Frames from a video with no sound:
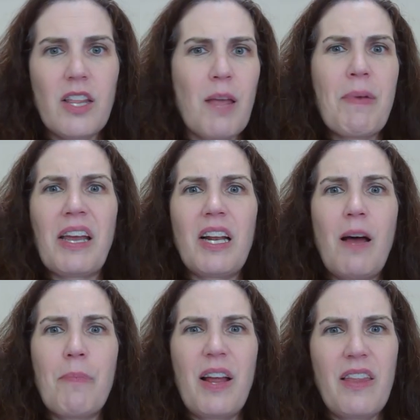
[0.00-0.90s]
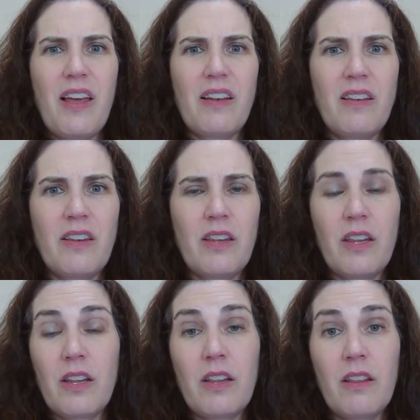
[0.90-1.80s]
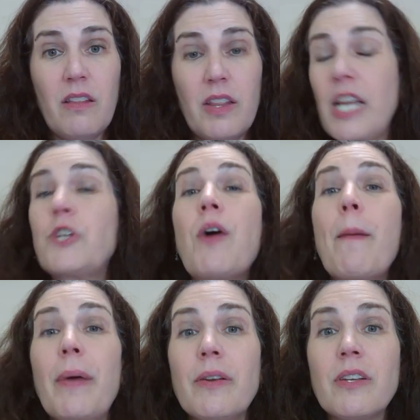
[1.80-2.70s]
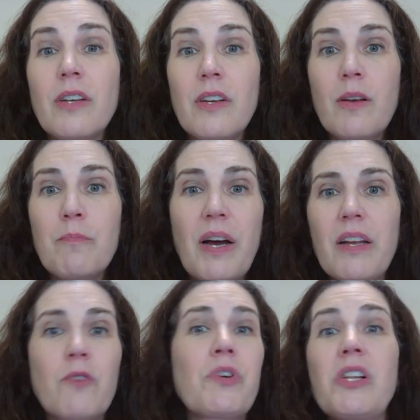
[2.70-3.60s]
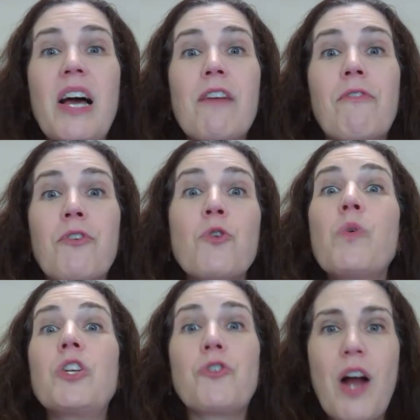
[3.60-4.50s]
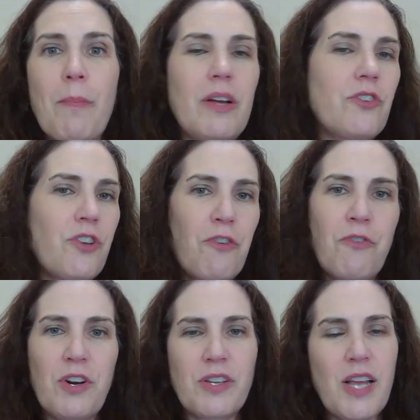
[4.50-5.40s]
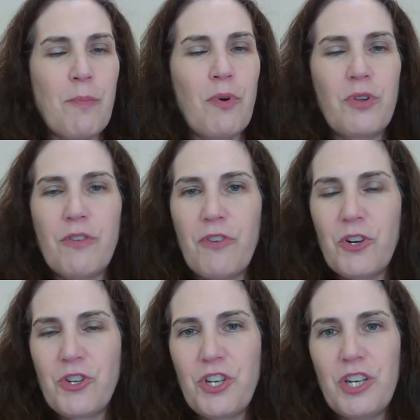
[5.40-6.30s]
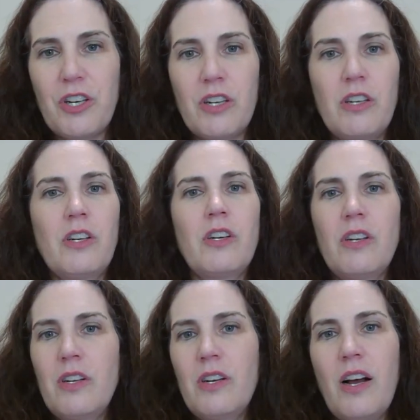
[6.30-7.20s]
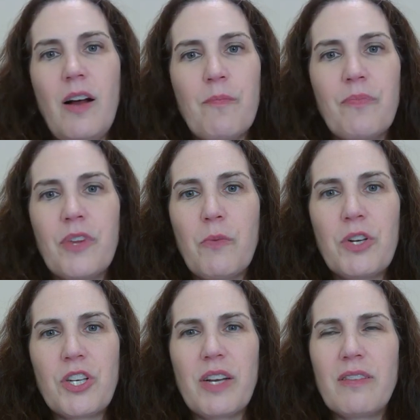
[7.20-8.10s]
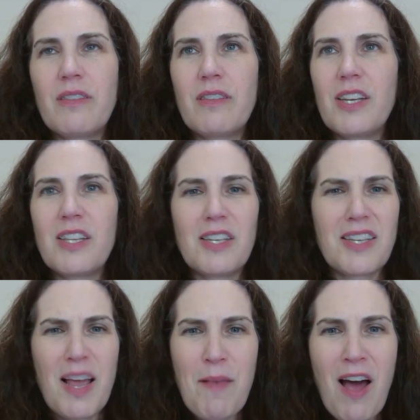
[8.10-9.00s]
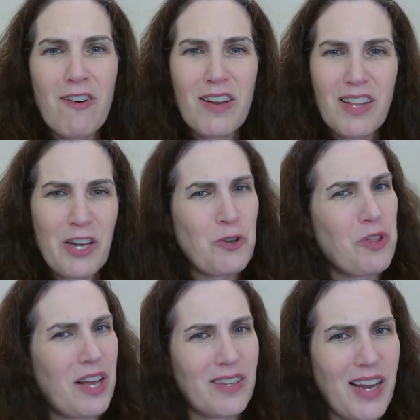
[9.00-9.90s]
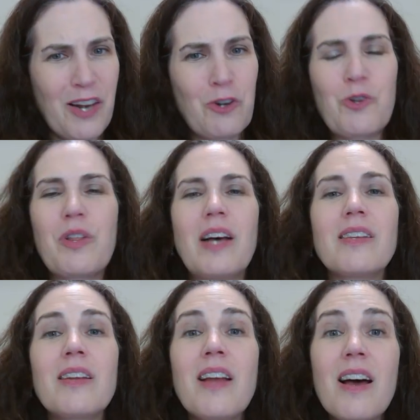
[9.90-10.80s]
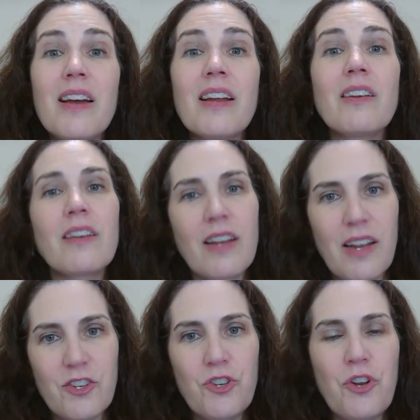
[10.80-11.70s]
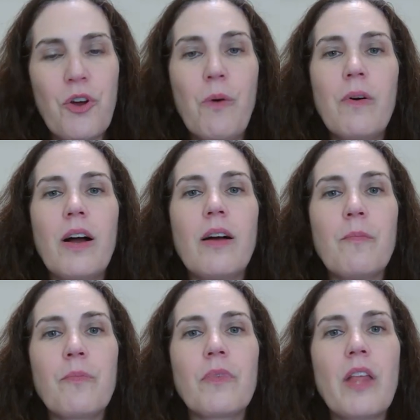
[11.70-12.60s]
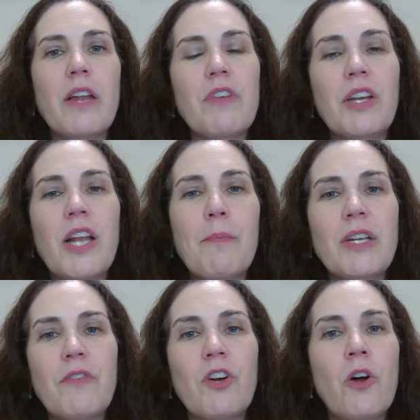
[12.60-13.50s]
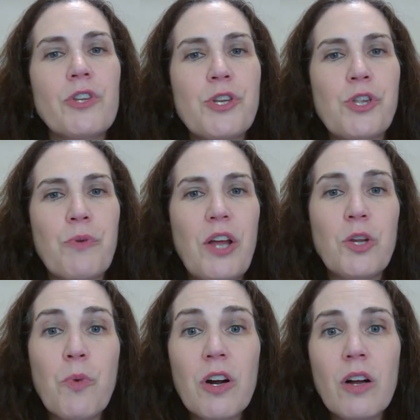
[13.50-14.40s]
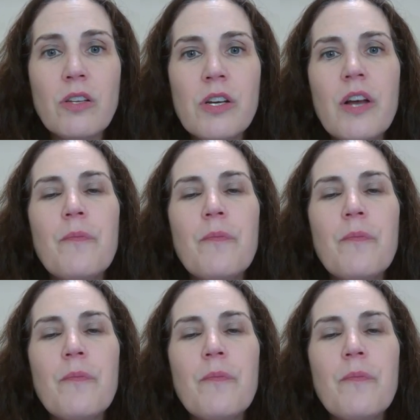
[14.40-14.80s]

pick it up and then they drop it. But in real life, you wouldn't drop it. So for example, in the first year, which I think this came out in like 2008 or 2009, as you know, a lot of economic difficulties throughout the world.